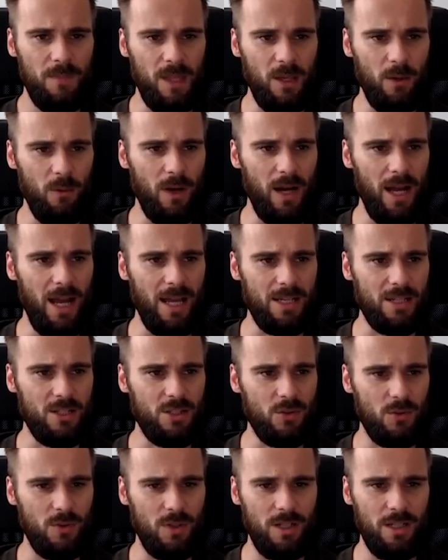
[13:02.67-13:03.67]
it will
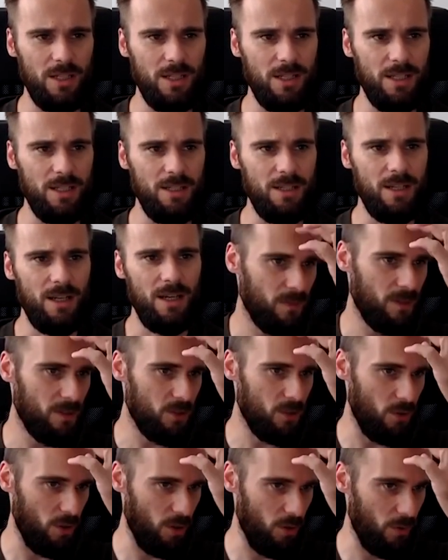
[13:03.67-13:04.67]
actually,
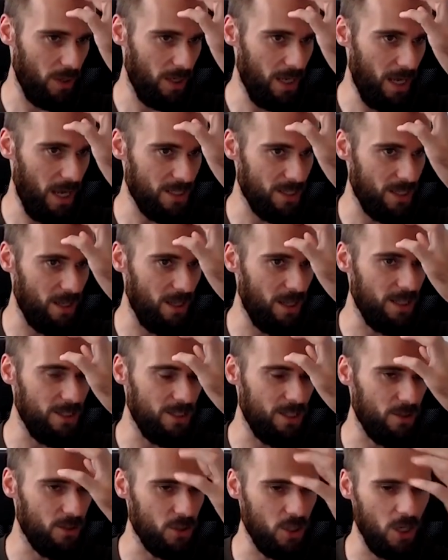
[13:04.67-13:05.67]
so it already has the
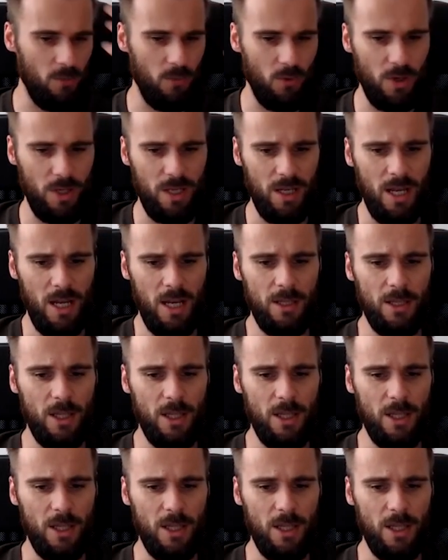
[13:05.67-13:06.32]
LinkedIn summary.